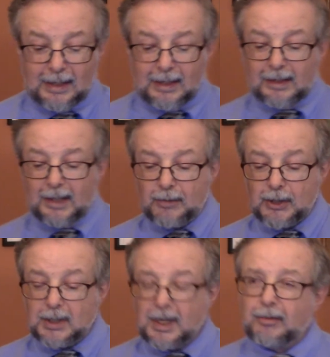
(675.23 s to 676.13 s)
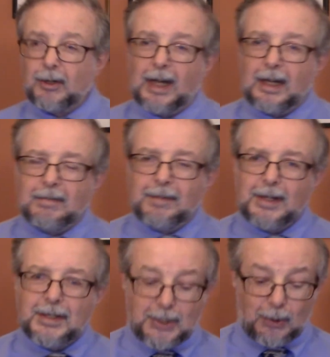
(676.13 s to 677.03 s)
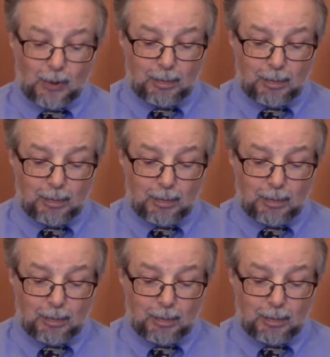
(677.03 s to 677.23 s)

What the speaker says: love is never envious or